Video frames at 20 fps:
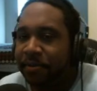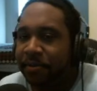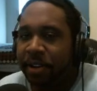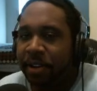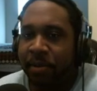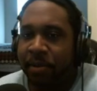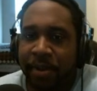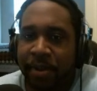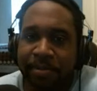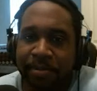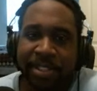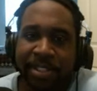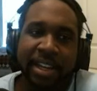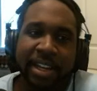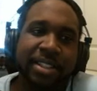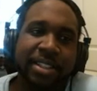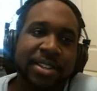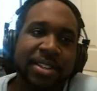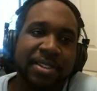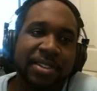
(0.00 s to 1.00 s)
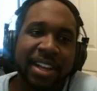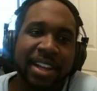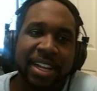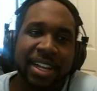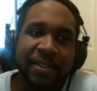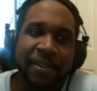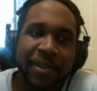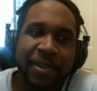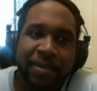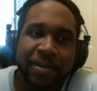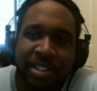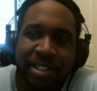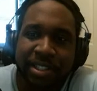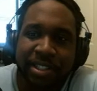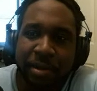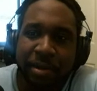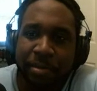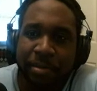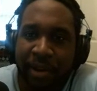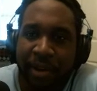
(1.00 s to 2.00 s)
website. So like if we were
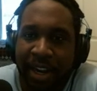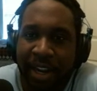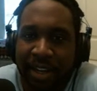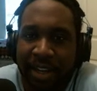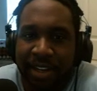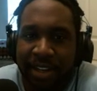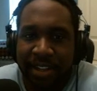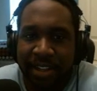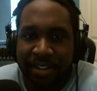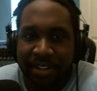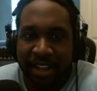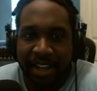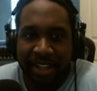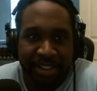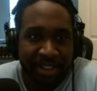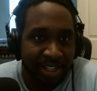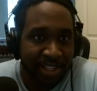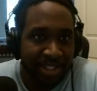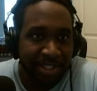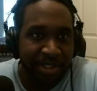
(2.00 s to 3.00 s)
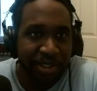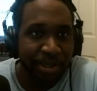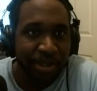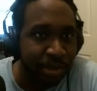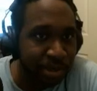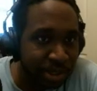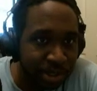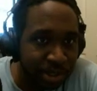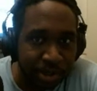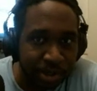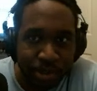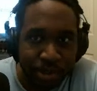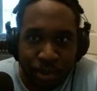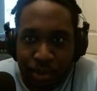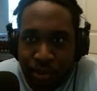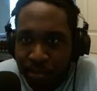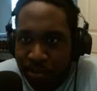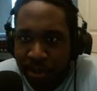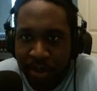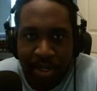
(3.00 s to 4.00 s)
to break like this
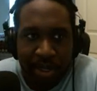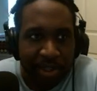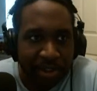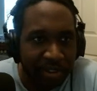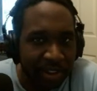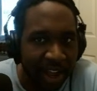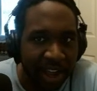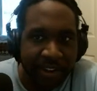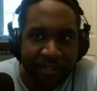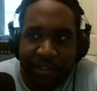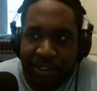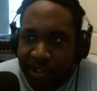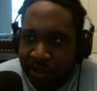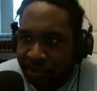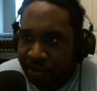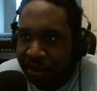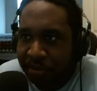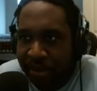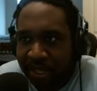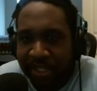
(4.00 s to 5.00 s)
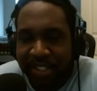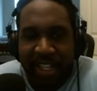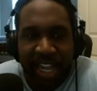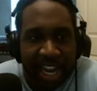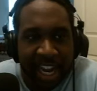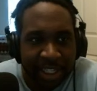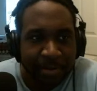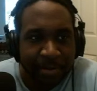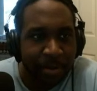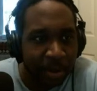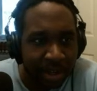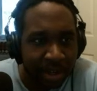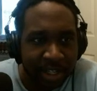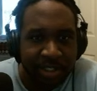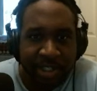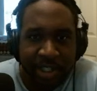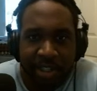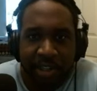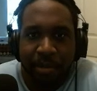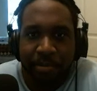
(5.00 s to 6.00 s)
YouTube live streaming dashboard
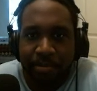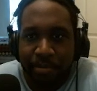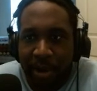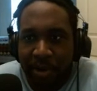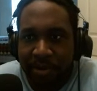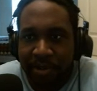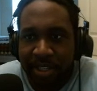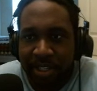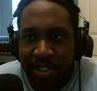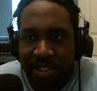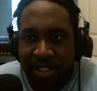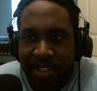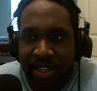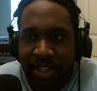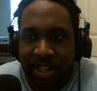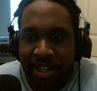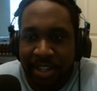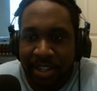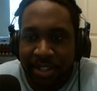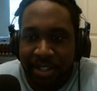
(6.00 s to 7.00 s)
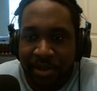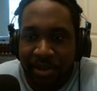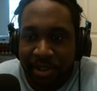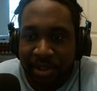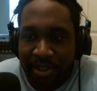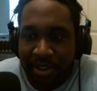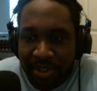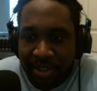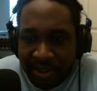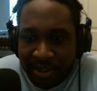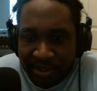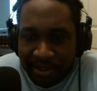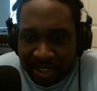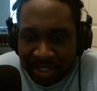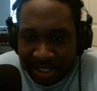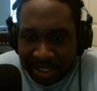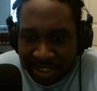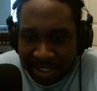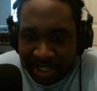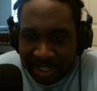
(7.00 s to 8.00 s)
into components, you can
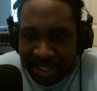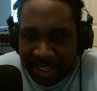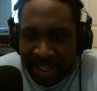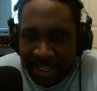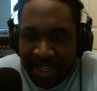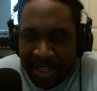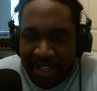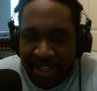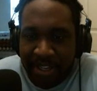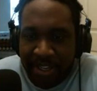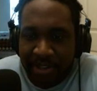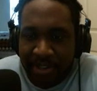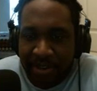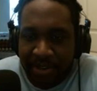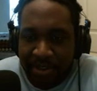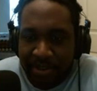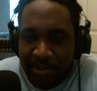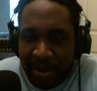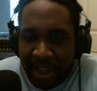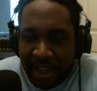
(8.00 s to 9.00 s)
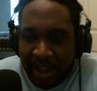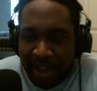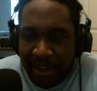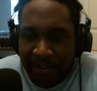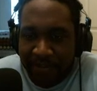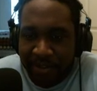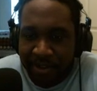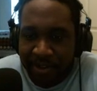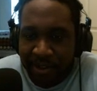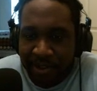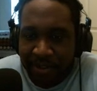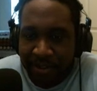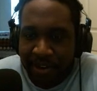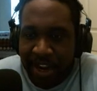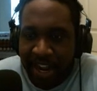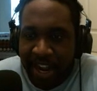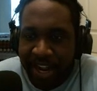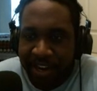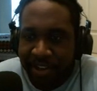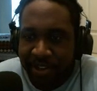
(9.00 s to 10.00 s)
literally see you have, your
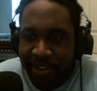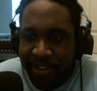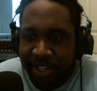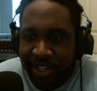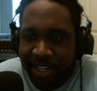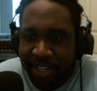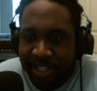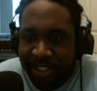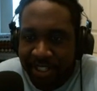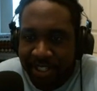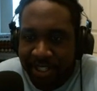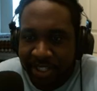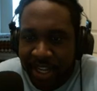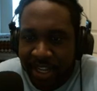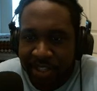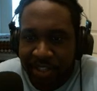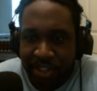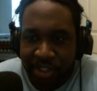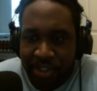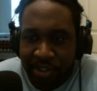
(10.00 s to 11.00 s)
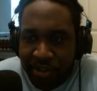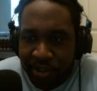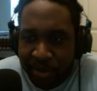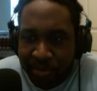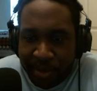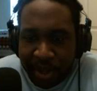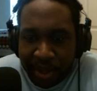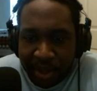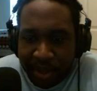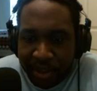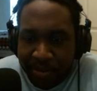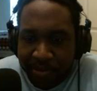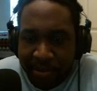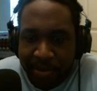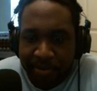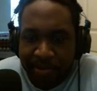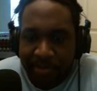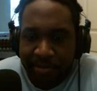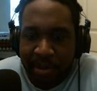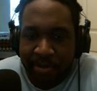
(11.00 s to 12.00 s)
analytics and your stream health,
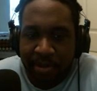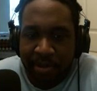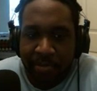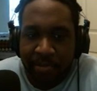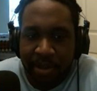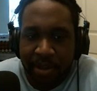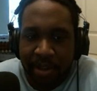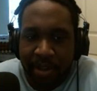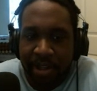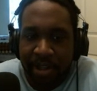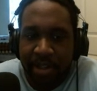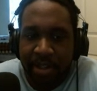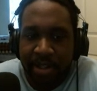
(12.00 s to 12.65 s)
blah, blah, blah, blah, blah.